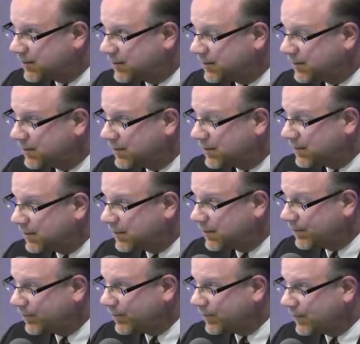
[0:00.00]

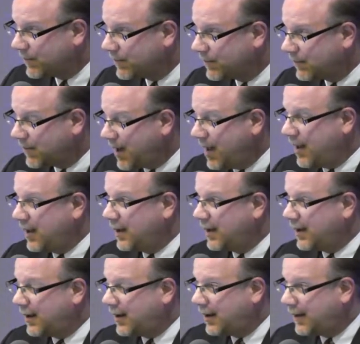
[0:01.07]

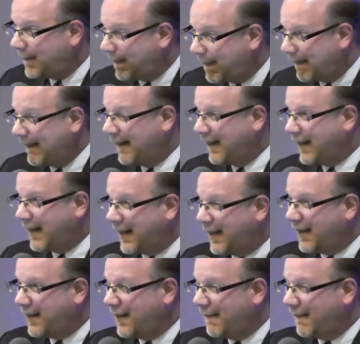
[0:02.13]
Nobody speaks.